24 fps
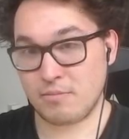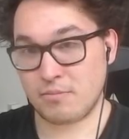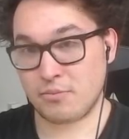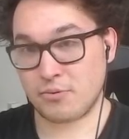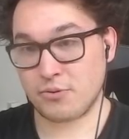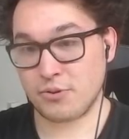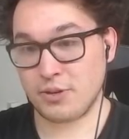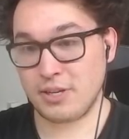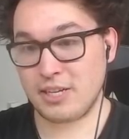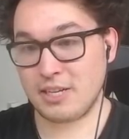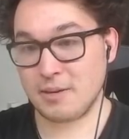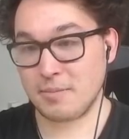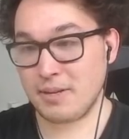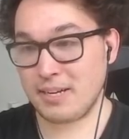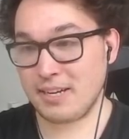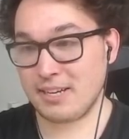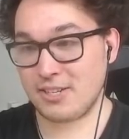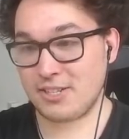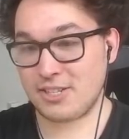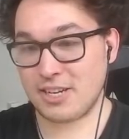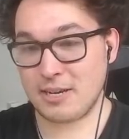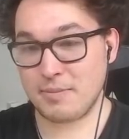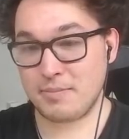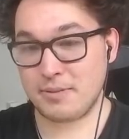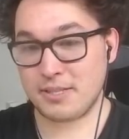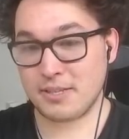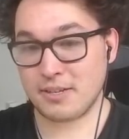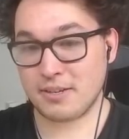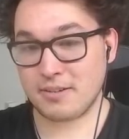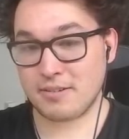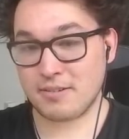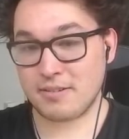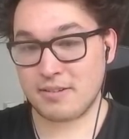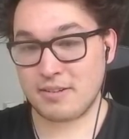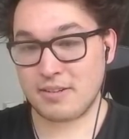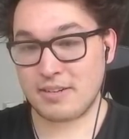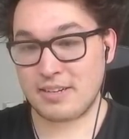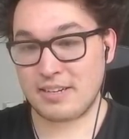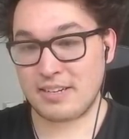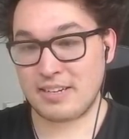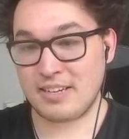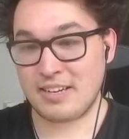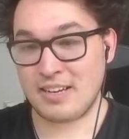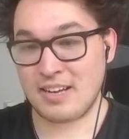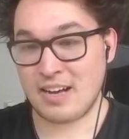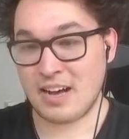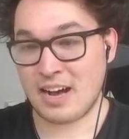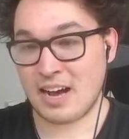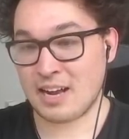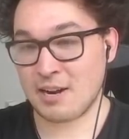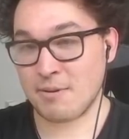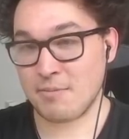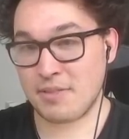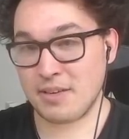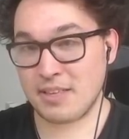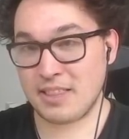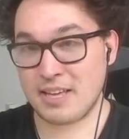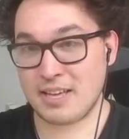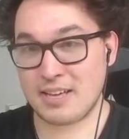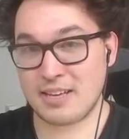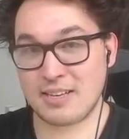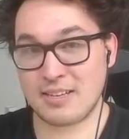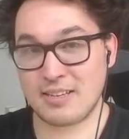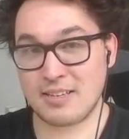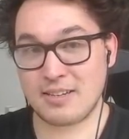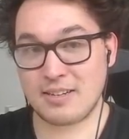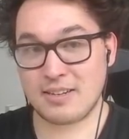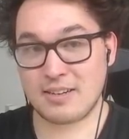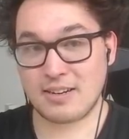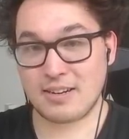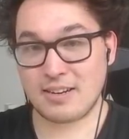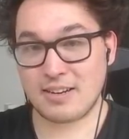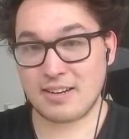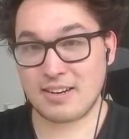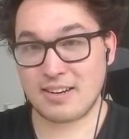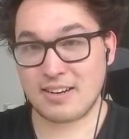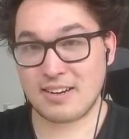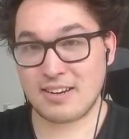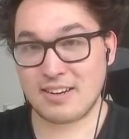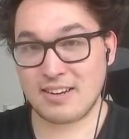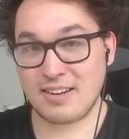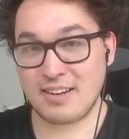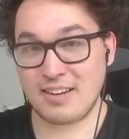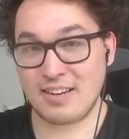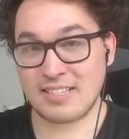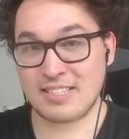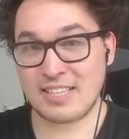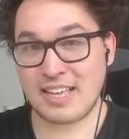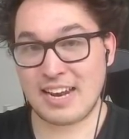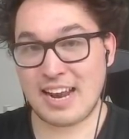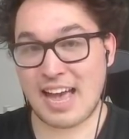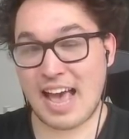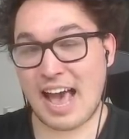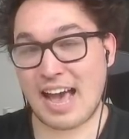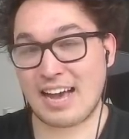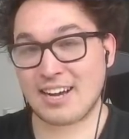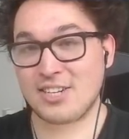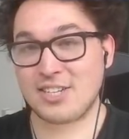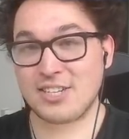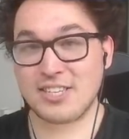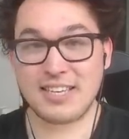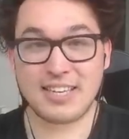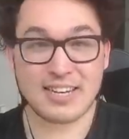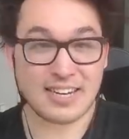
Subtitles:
Pre-committing Shapestone. I don't think that... Is that actually